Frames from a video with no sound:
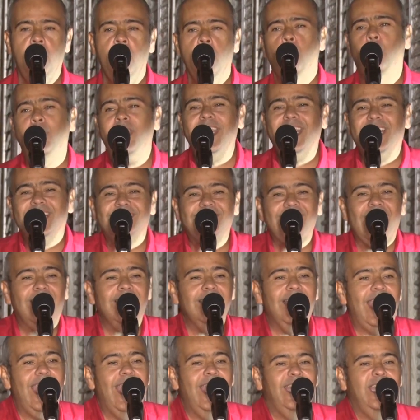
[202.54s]
Where he could
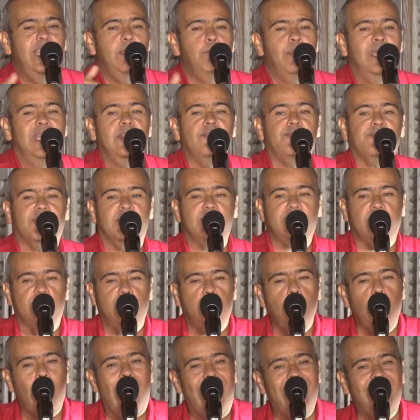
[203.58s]
tell any minister to
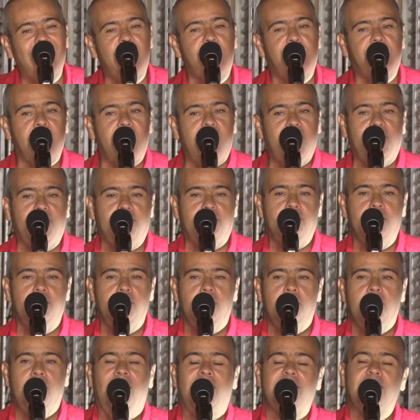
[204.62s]
do anything
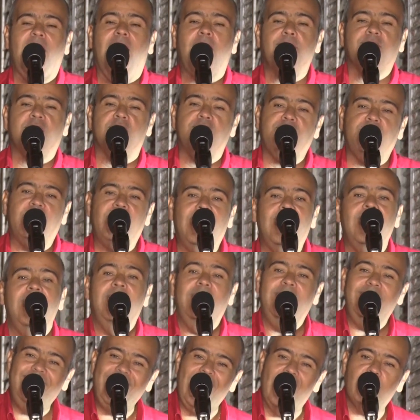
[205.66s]
and they have to say,
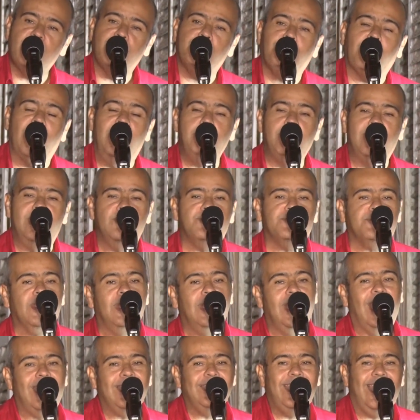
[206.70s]
yes, Prime
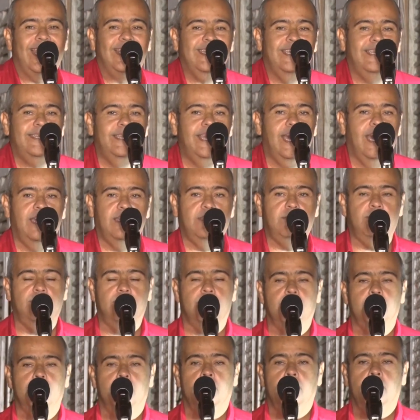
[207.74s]
Minister, and get it done.
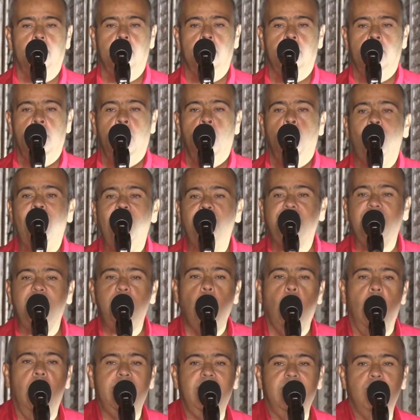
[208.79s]
Where if he
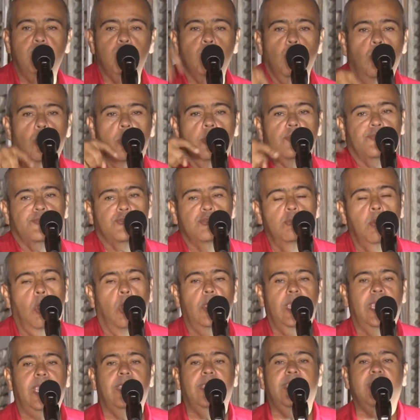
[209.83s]
wanted roads to
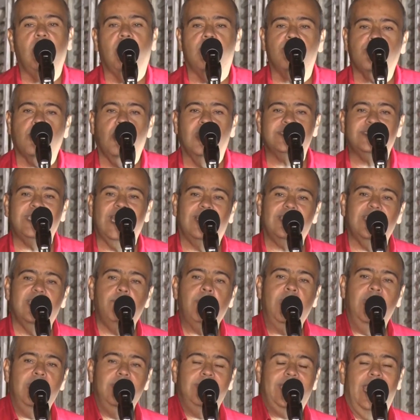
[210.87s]
go here, he got to tell
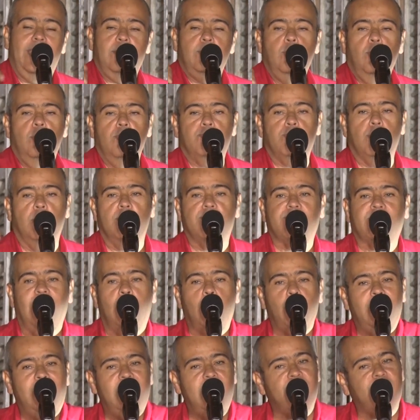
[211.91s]
them, get those roads
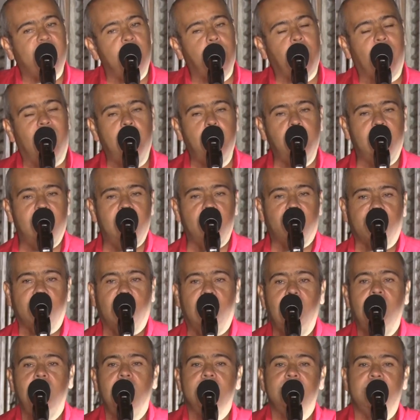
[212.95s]
done. Well, he's the Prime
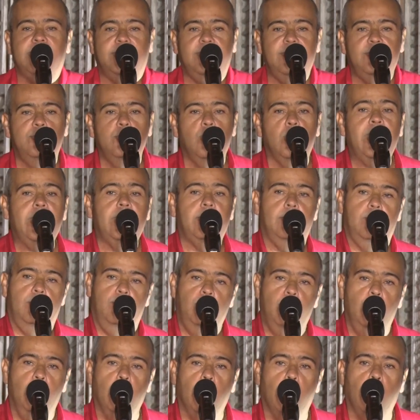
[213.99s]
Minister. Did he do it?
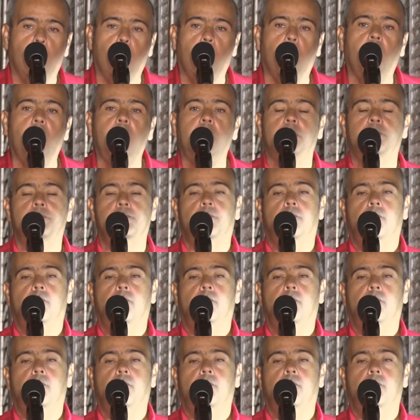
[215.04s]
No.